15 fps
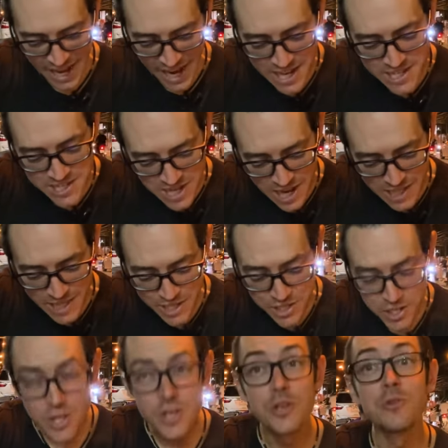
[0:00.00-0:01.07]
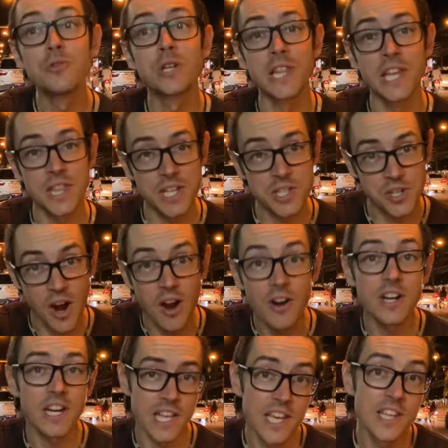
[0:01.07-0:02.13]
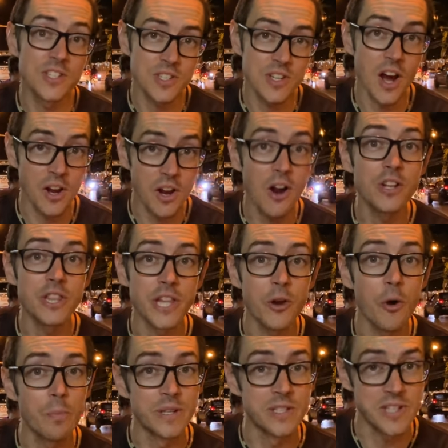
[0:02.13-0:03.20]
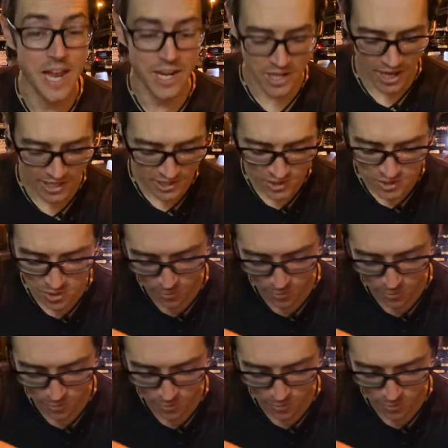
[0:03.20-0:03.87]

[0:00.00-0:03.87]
And in Thailand, usually this cart is a cart that opens at night.